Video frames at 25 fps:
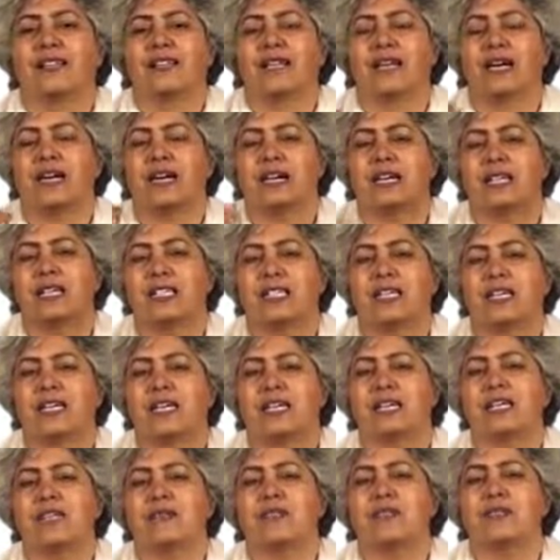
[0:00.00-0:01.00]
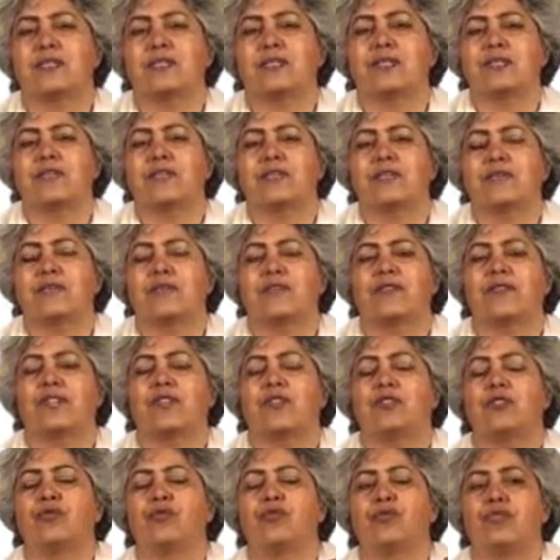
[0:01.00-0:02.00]
There are times
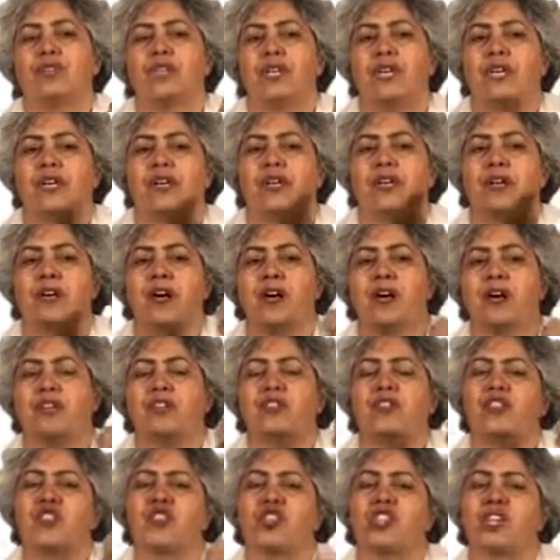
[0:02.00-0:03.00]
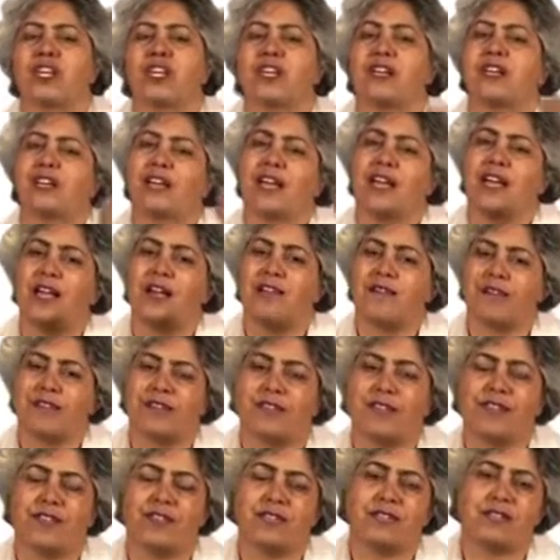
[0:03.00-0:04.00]
when you cannot share
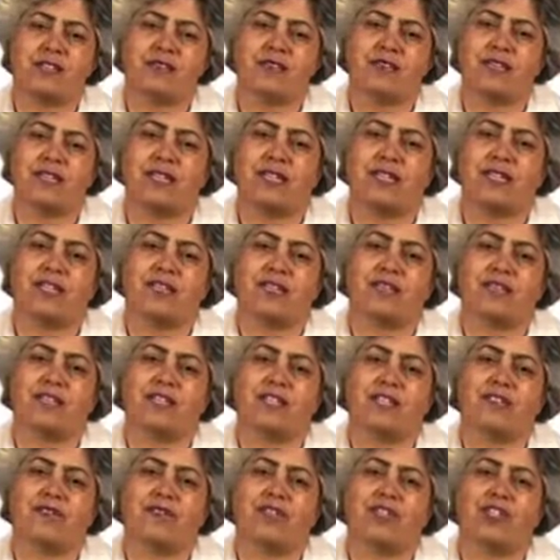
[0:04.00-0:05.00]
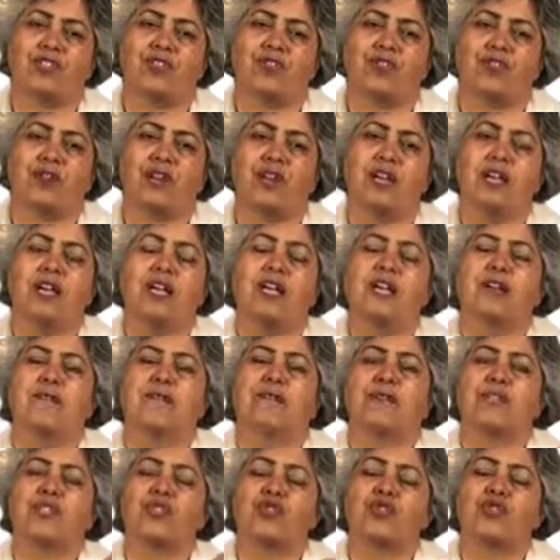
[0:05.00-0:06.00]
everything with another individual,
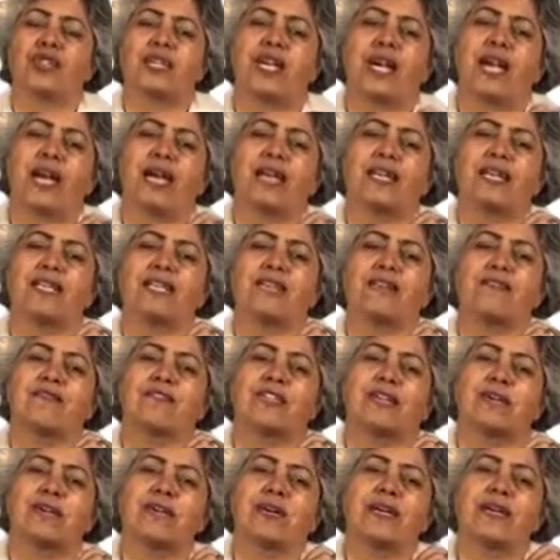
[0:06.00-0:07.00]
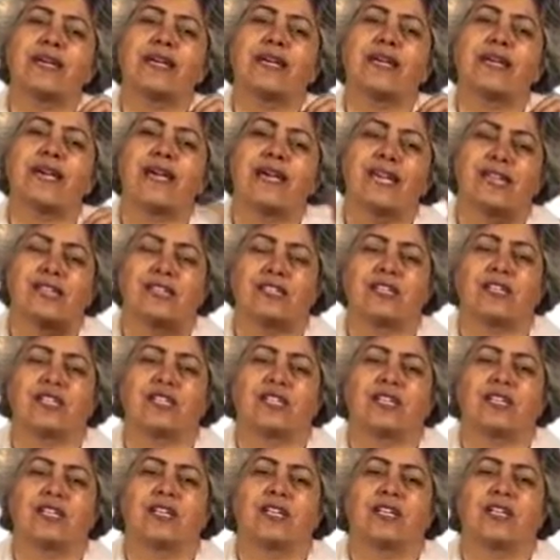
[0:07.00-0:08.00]
but you can give them a
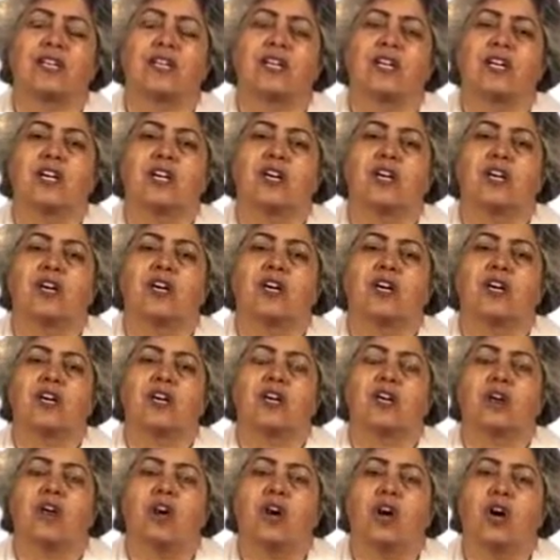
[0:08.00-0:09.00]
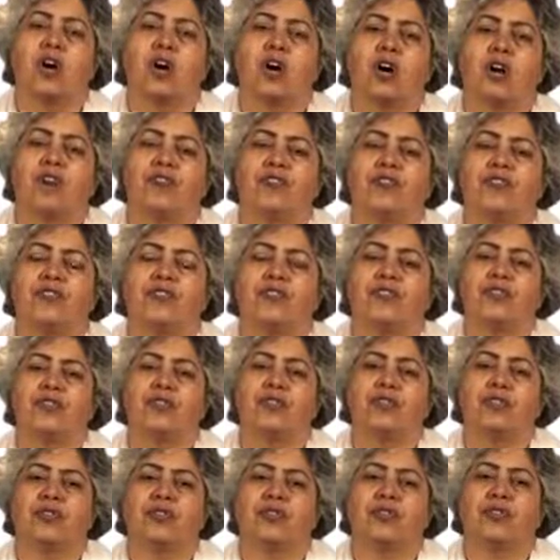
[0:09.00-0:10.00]
hint of
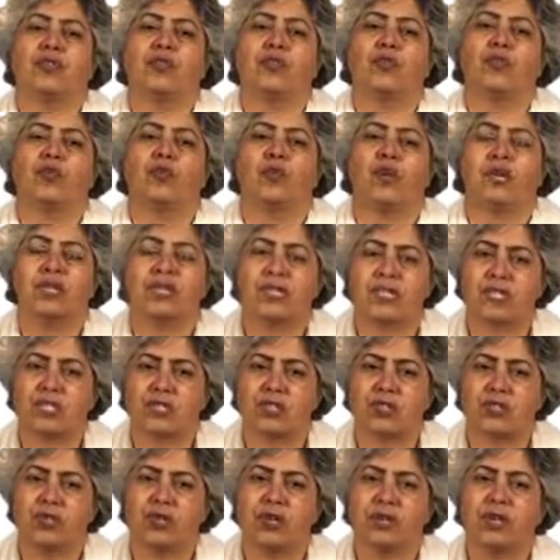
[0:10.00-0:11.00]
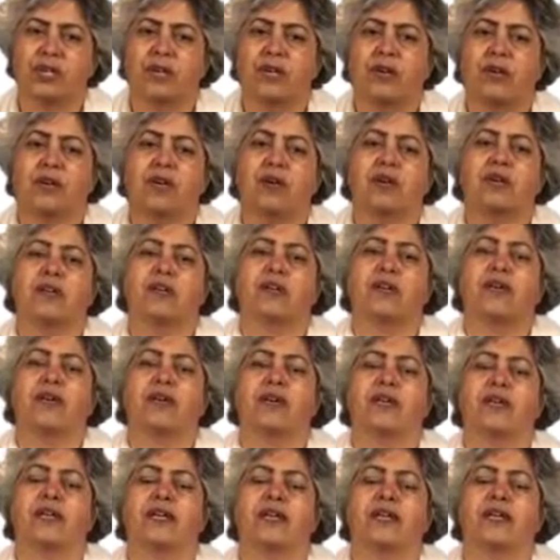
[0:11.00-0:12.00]
what is going on
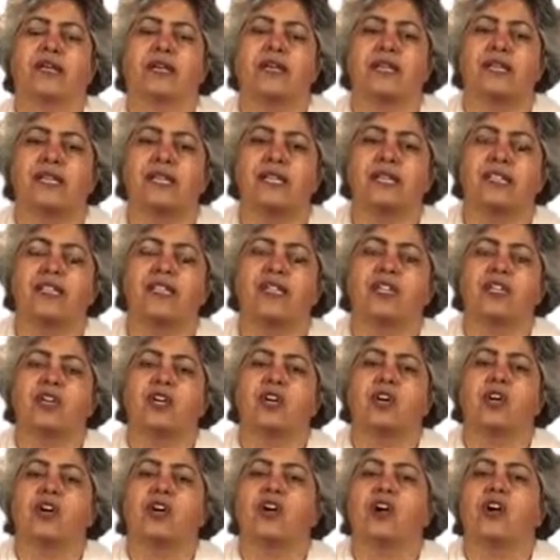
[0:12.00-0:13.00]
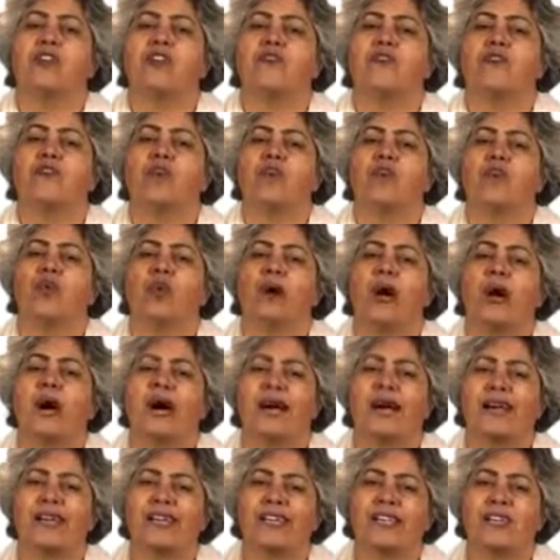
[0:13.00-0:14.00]
or a hint of
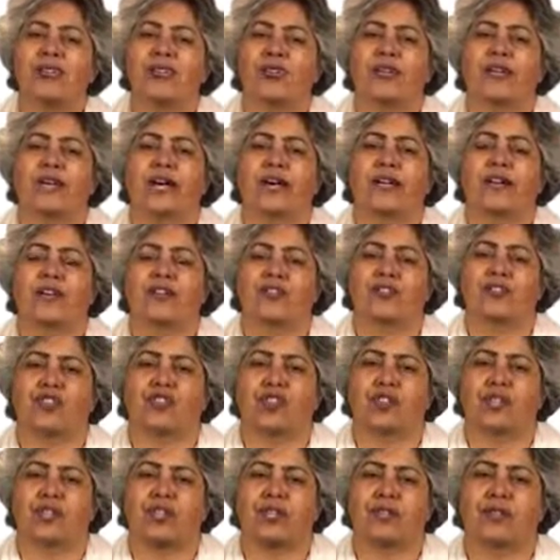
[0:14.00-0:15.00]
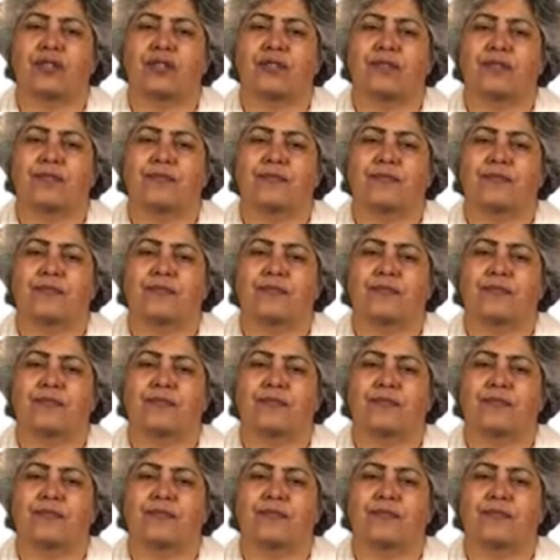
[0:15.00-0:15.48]
why you cannot share.